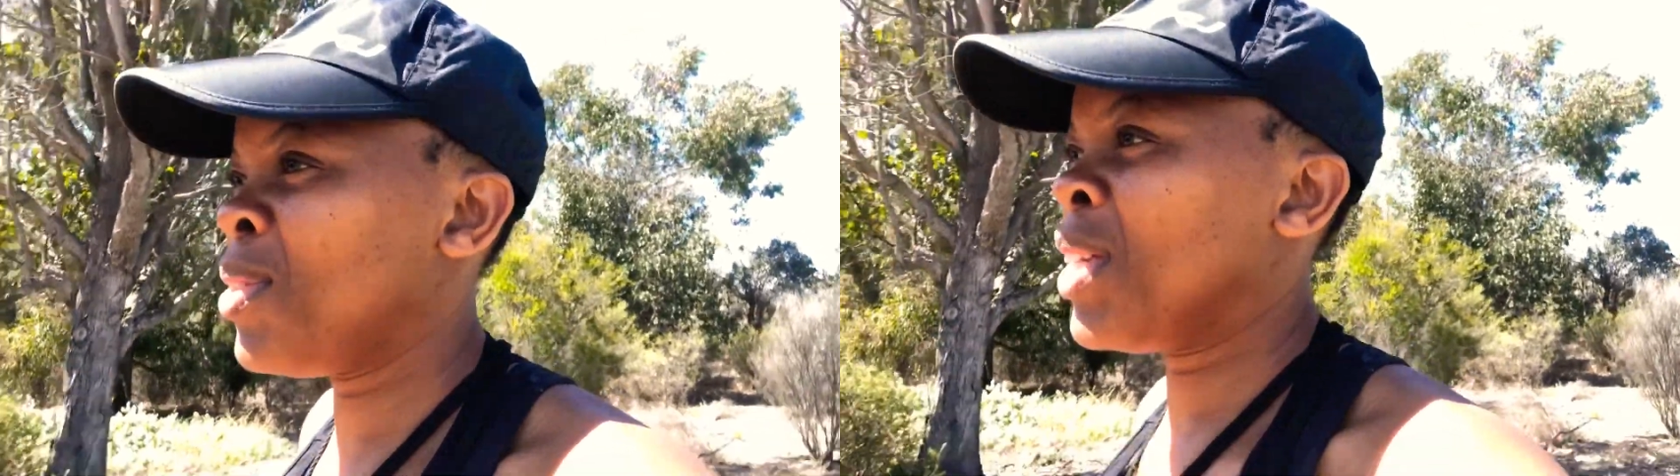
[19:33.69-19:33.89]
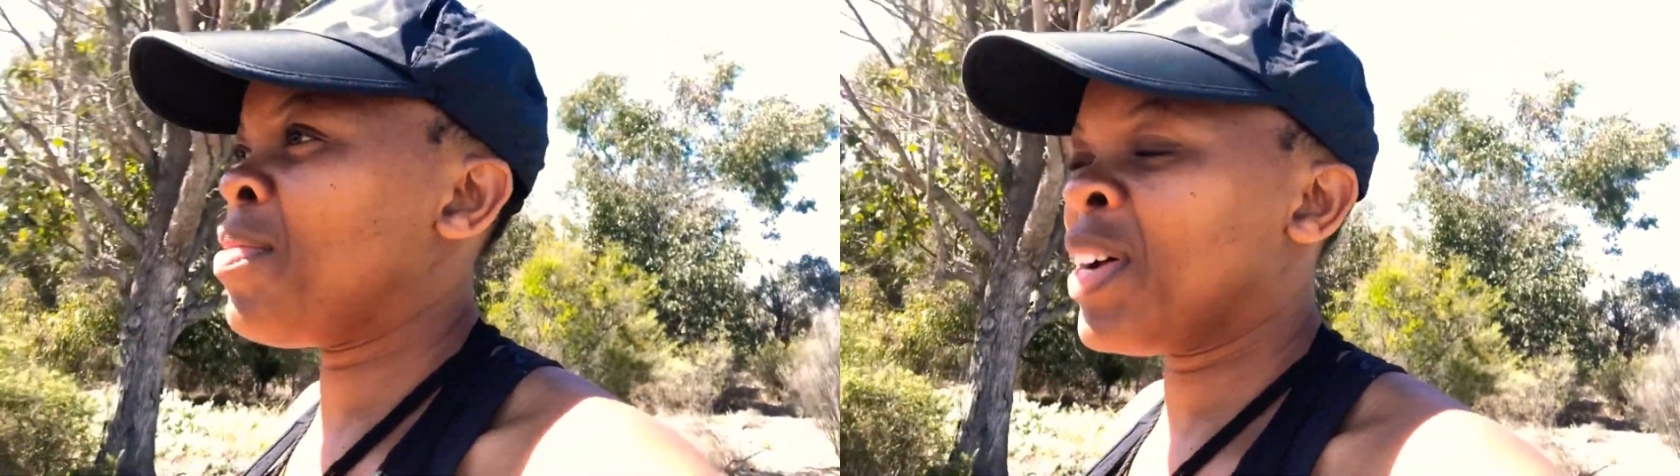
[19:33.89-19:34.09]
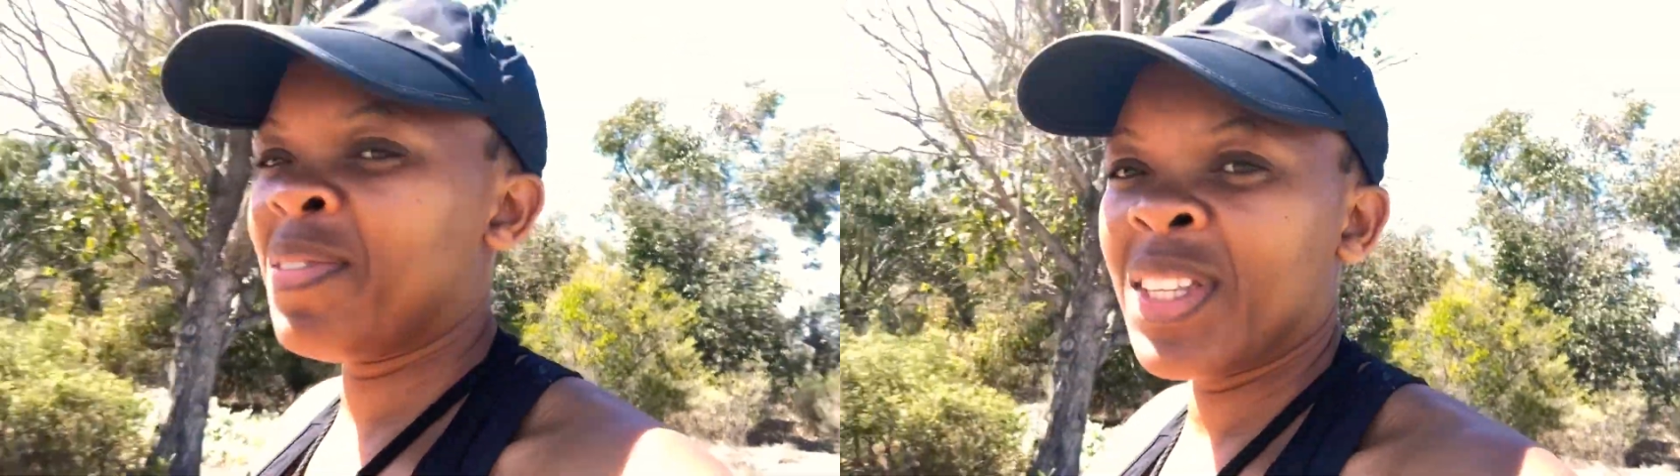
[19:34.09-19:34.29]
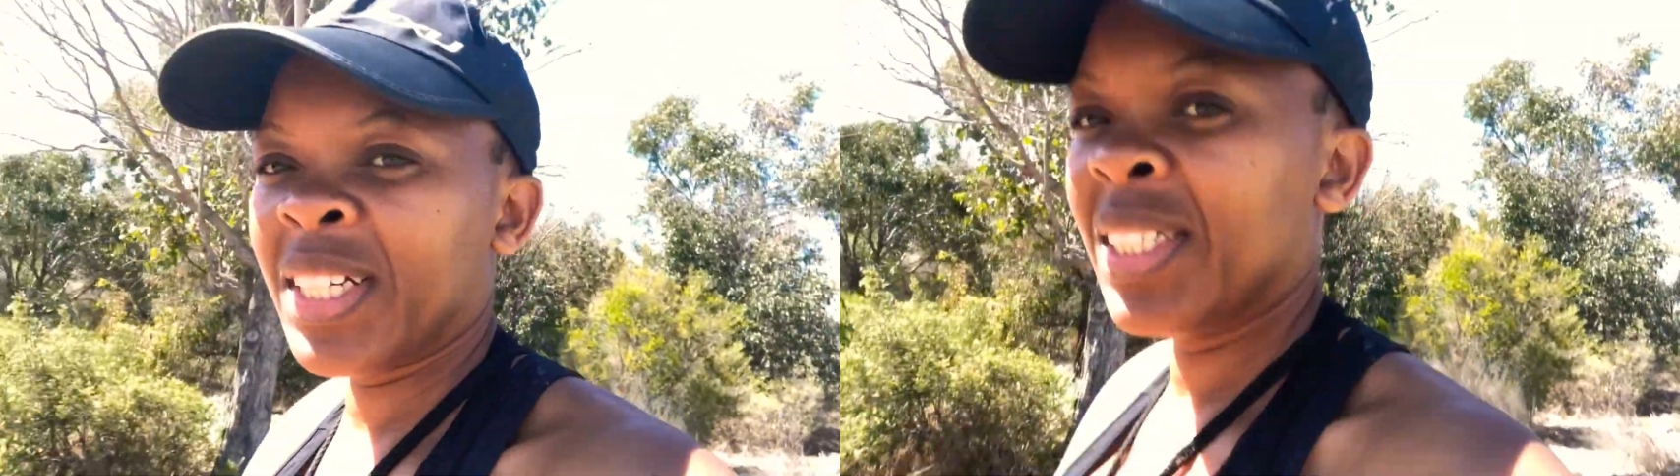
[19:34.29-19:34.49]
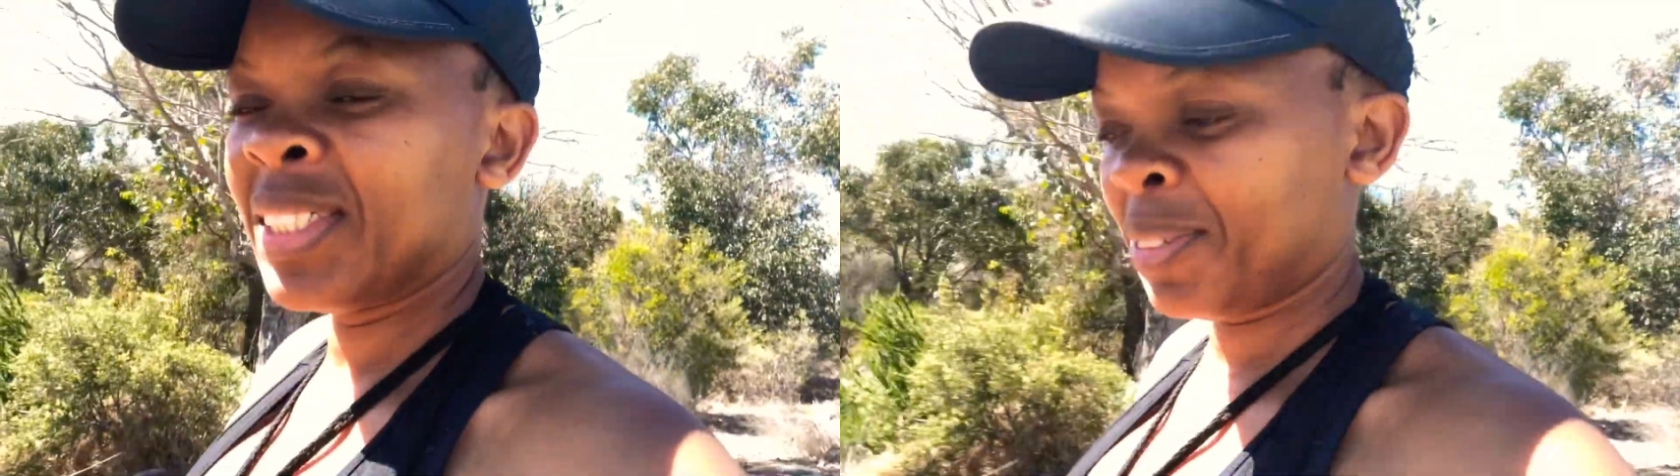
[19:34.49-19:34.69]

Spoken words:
survived that.